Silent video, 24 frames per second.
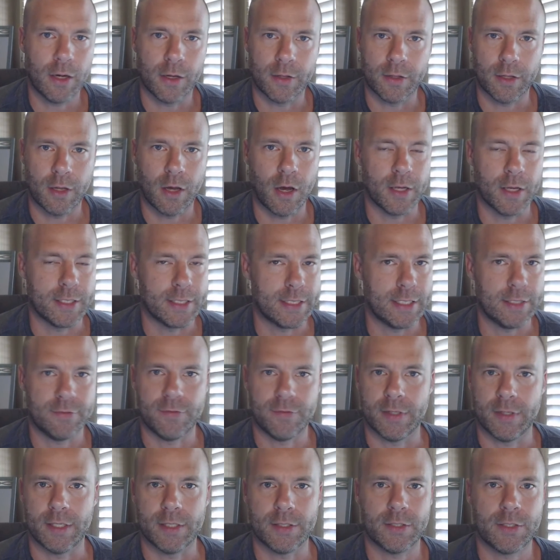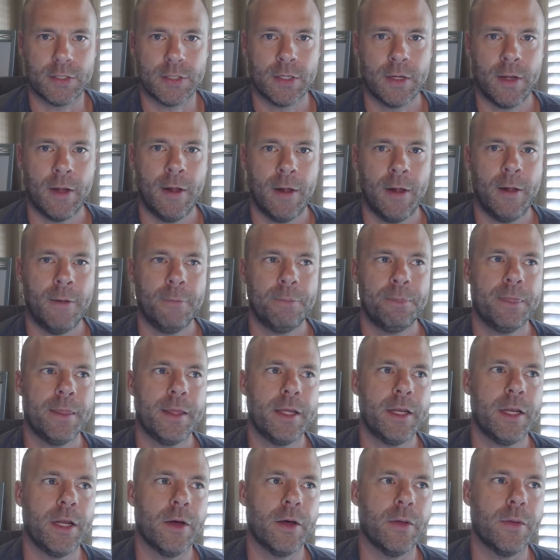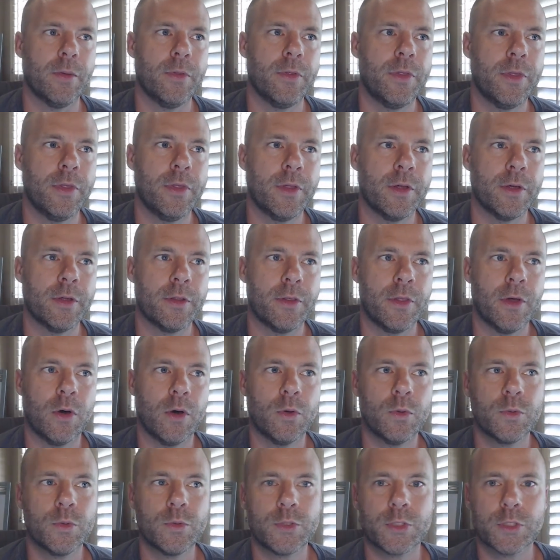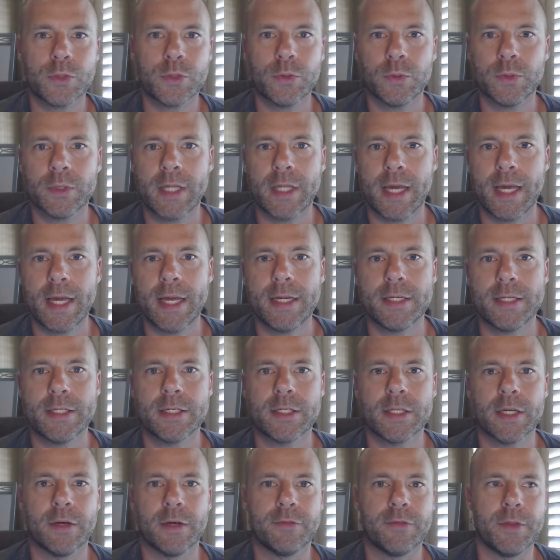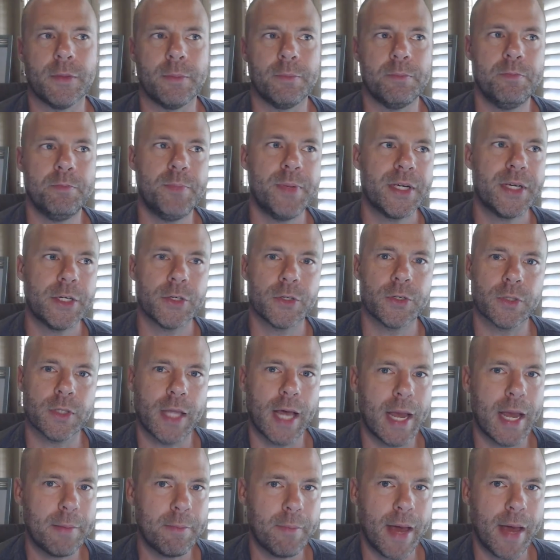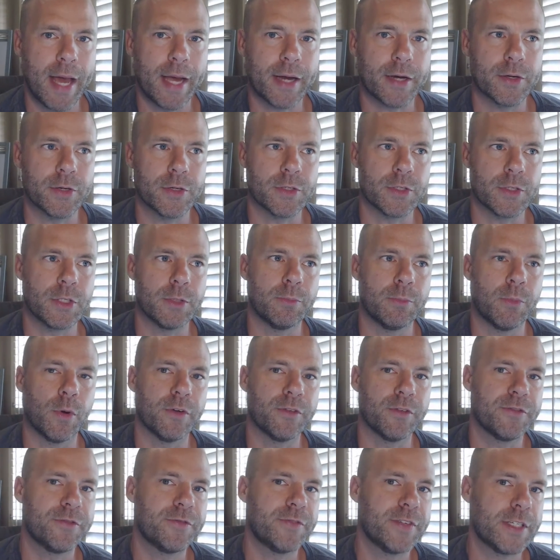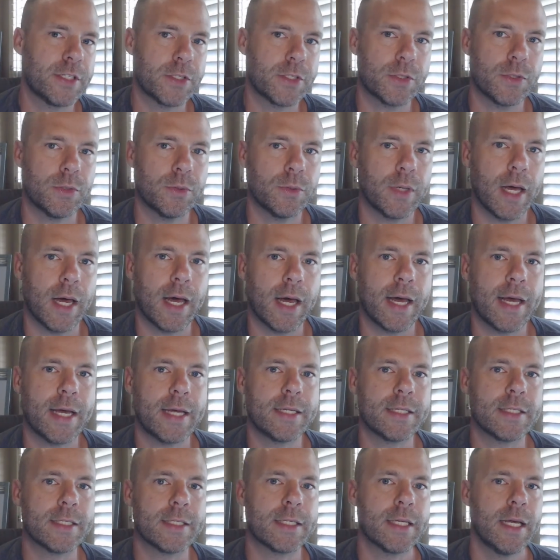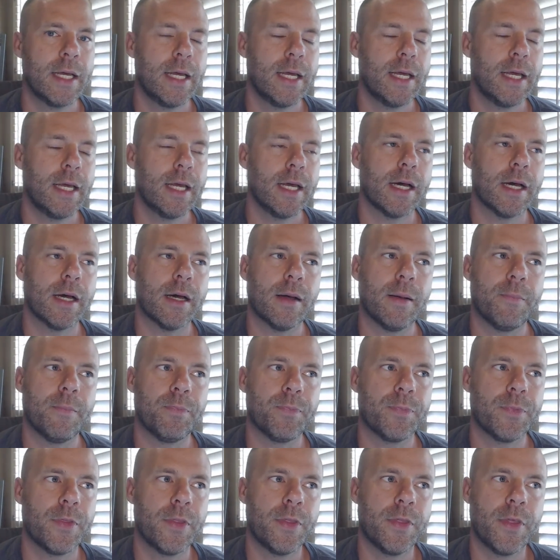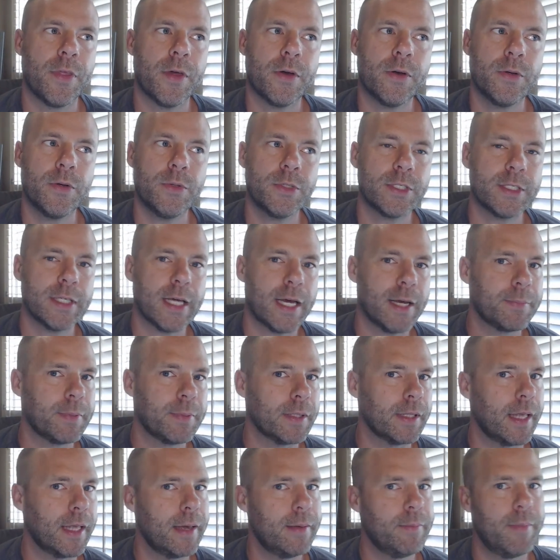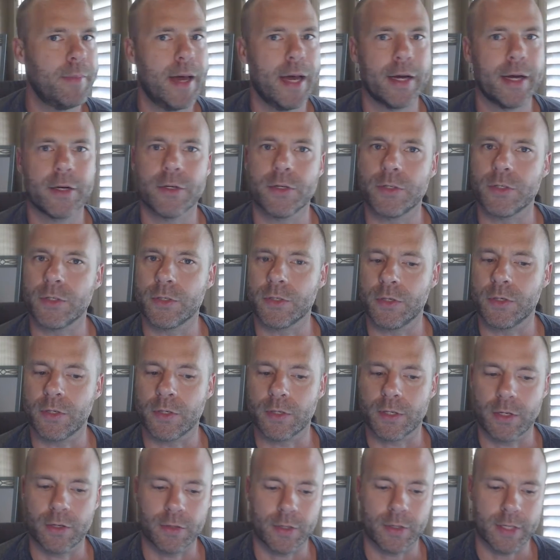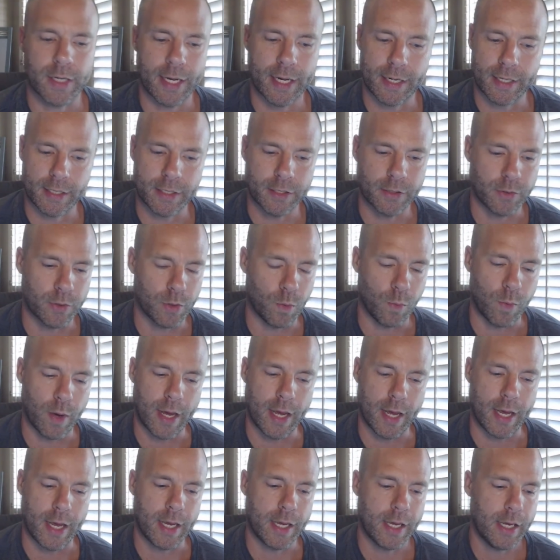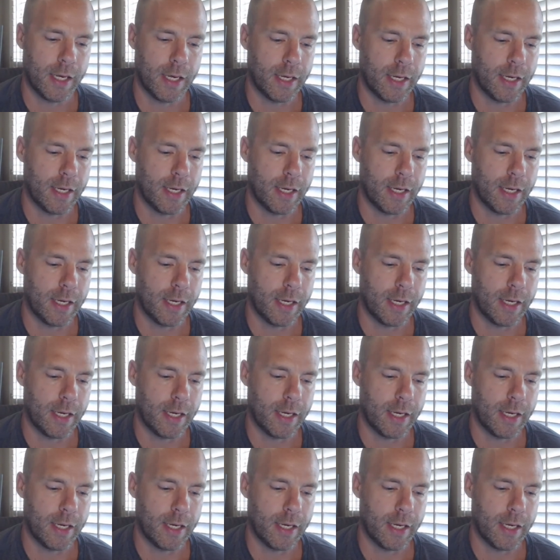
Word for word: on, on defense. You know, the, the old school days of the bigger linebackers, the more physical guys, um, those type of linebackers are, are, are kind of going away.